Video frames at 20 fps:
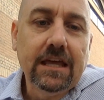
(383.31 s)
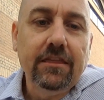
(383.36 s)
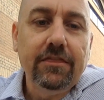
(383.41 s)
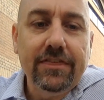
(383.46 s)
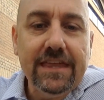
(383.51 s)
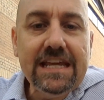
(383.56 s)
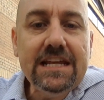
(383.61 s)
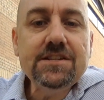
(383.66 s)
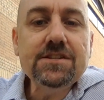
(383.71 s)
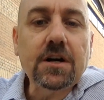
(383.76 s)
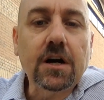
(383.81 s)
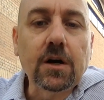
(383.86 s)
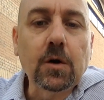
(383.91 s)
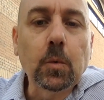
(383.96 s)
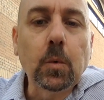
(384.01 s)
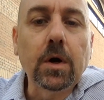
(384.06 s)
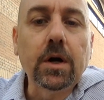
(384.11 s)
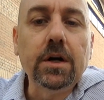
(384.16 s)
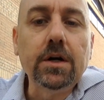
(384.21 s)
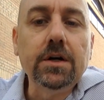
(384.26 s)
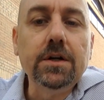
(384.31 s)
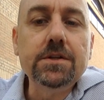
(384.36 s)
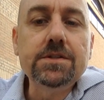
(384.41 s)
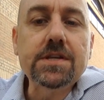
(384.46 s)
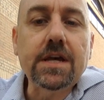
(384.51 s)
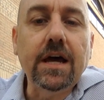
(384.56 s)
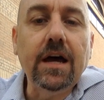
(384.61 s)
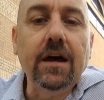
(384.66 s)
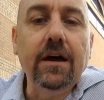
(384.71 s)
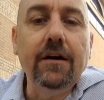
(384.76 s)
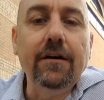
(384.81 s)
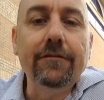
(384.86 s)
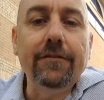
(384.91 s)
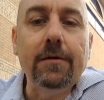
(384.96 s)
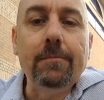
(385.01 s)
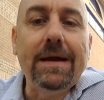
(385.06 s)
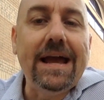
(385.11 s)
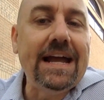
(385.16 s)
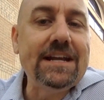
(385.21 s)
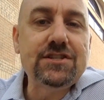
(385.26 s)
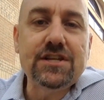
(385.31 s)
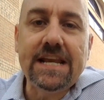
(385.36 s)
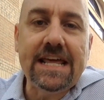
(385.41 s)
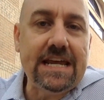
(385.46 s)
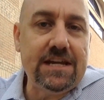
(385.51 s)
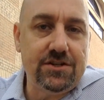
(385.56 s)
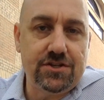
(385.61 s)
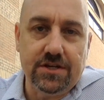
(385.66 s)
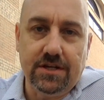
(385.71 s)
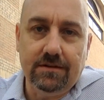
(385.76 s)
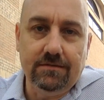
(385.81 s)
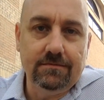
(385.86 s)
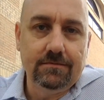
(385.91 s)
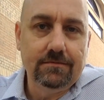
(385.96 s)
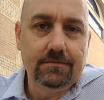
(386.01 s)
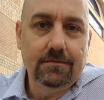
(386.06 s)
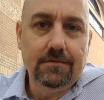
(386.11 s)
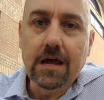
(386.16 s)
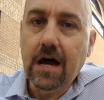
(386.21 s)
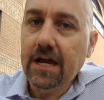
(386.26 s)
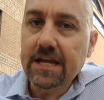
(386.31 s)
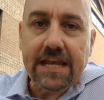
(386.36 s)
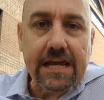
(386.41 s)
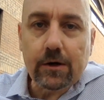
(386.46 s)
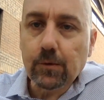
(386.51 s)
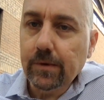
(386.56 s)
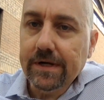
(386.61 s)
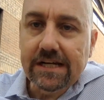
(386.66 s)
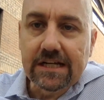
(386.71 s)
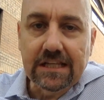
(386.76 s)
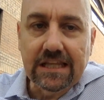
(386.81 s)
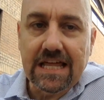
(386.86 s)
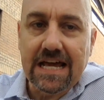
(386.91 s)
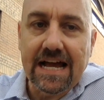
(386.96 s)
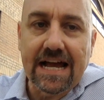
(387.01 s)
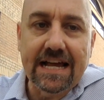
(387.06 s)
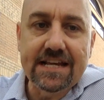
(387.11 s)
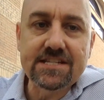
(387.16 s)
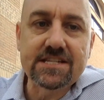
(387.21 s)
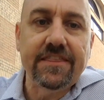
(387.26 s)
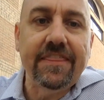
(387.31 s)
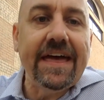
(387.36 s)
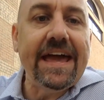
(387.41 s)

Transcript: These are words of imagination, not yet realized.